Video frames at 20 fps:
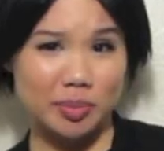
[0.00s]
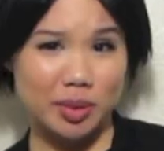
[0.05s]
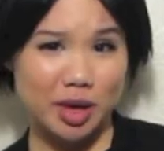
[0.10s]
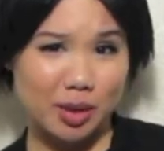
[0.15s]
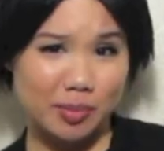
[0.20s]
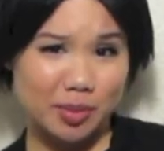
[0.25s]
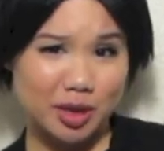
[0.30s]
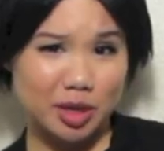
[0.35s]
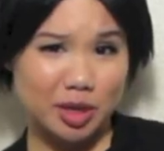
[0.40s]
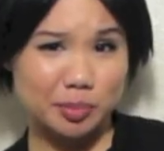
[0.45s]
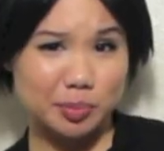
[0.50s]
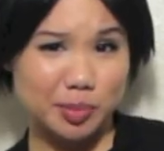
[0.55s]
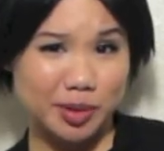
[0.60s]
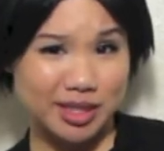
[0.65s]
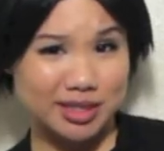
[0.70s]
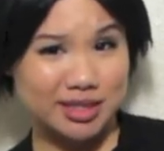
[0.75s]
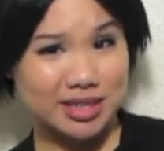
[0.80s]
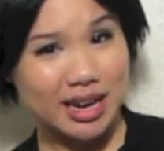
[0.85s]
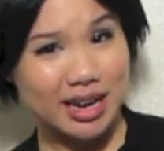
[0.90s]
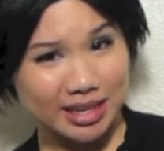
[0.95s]
baby, but
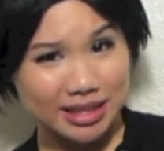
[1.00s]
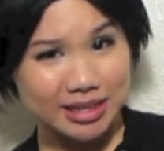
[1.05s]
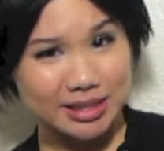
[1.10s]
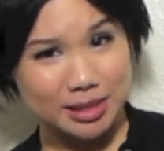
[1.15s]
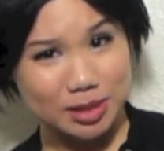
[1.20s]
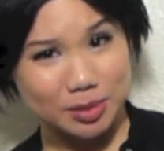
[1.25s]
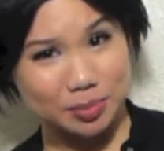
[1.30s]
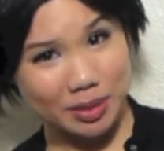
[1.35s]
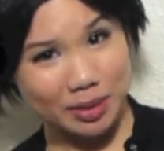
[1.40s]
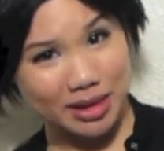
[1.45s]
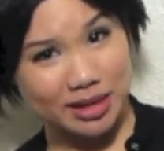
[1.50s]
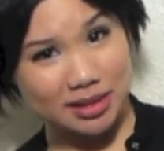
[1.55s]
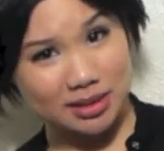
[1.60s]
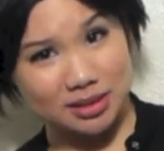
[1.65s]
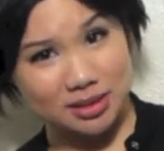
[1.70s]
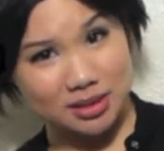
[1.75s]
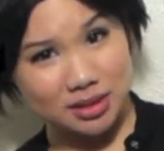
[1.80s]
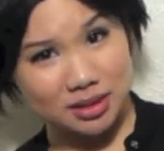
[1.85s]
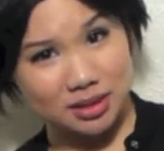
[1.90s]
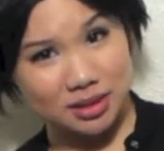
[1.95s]
I need space.